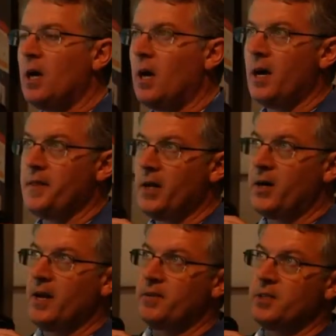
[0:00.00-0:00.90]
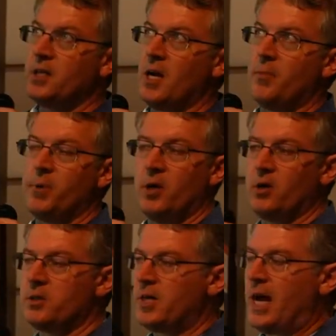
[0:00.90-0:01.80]
uh, and they don't have it set up
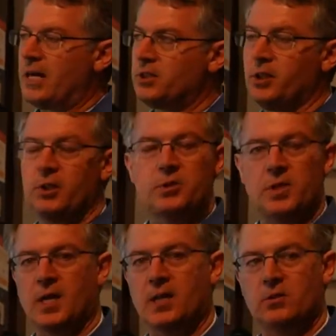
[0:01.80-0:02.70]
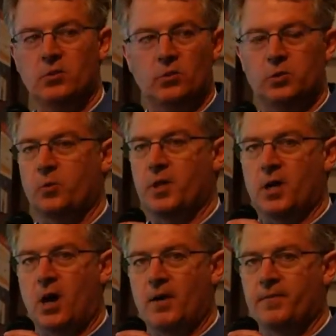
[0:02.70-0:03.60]
here, is to actually use the ink tools
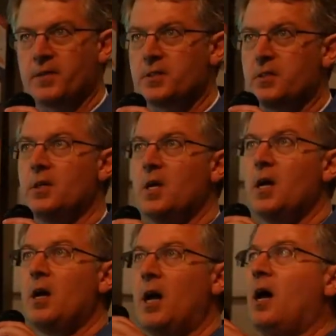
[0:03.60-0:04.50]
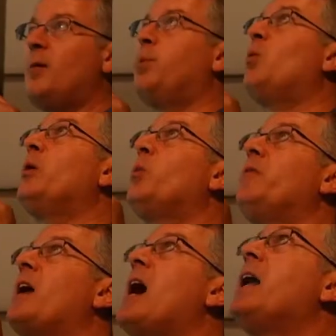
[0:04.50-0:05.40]
within Office. Uh, but what
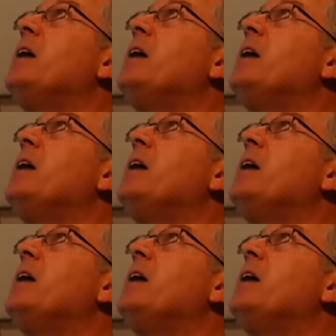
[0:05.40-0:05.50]
we've got